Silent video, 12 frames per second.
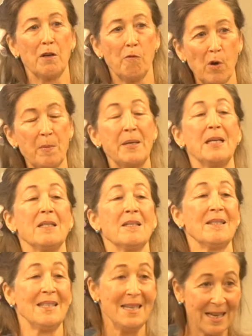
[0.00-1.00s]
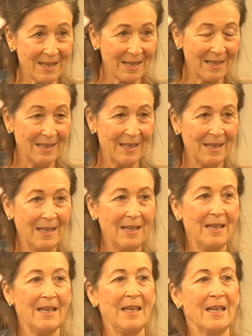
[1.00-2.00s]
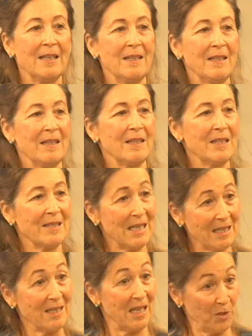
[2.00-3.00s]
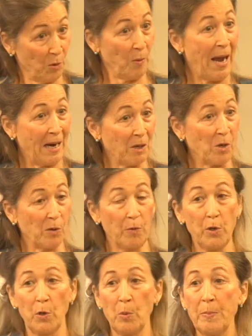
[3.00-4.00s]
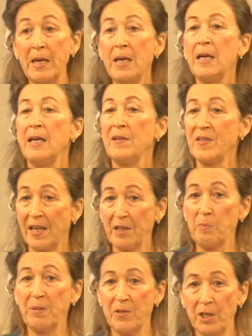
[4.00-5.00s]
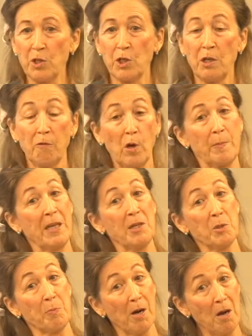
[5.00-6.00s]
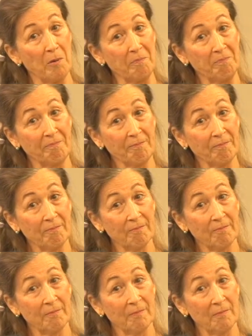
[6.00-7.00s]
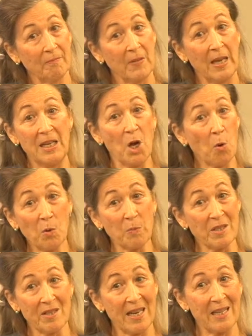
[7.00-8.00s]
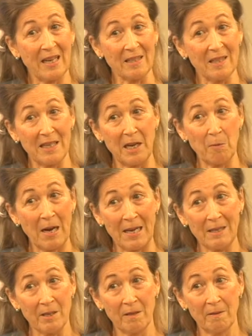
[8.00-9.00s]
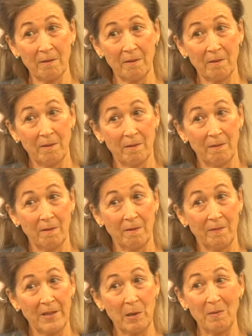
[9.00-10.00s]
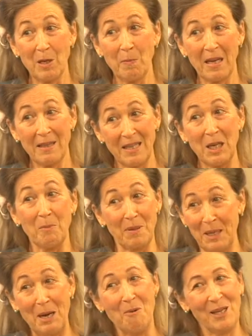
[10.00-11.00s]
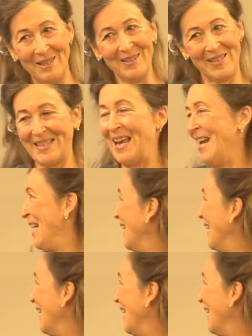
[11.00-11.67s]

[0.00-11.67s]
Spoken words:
of women in SNCC in the 60s, a radical group, he said the position of women is prone. And no one would say that today, right? They might think of it, they wouldn't say